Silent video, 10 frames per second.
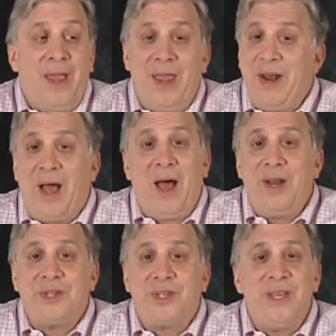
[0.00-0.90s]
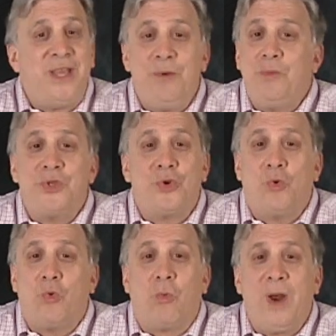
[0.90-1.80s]
And honestly, it was
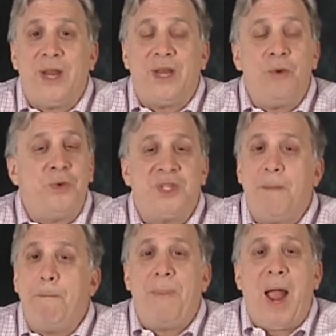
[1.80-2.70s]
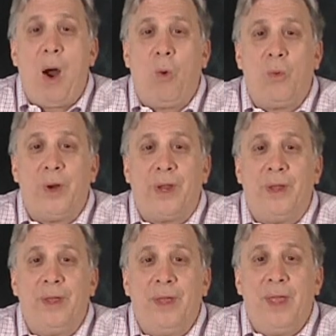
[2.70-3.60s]
great. It was empowering.
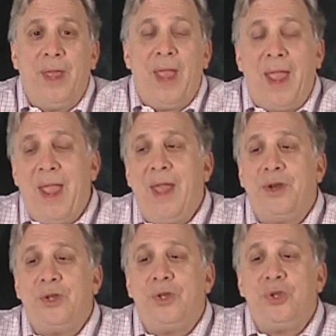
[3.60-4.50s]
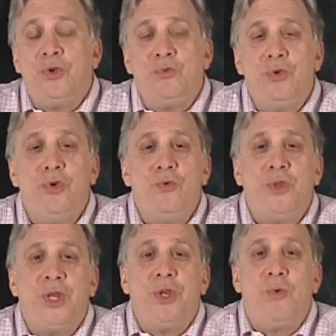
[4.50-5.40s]
And you knew
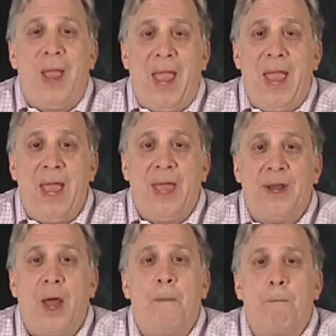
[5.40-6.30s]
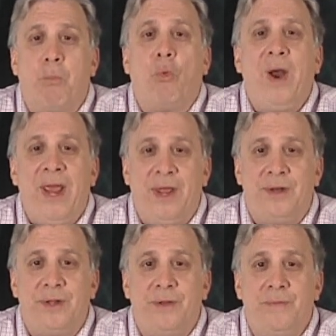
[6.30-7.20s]
that you had a
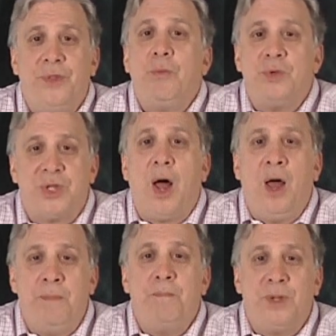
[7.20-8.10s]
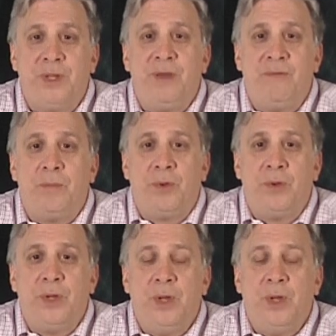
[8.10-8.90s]
brand that was unbelievable.